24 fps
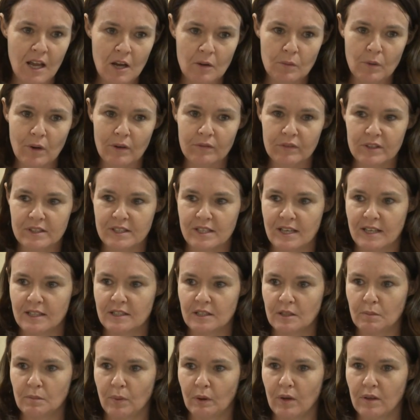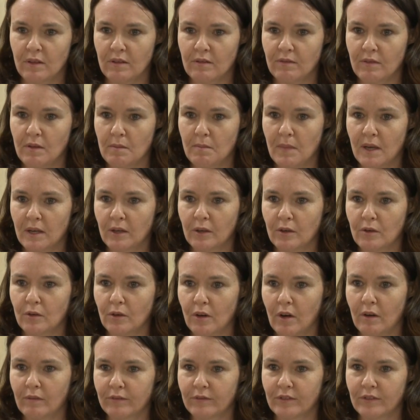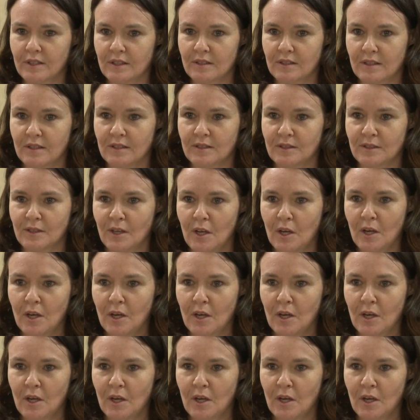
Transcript: where I've attended both of the medical conferences,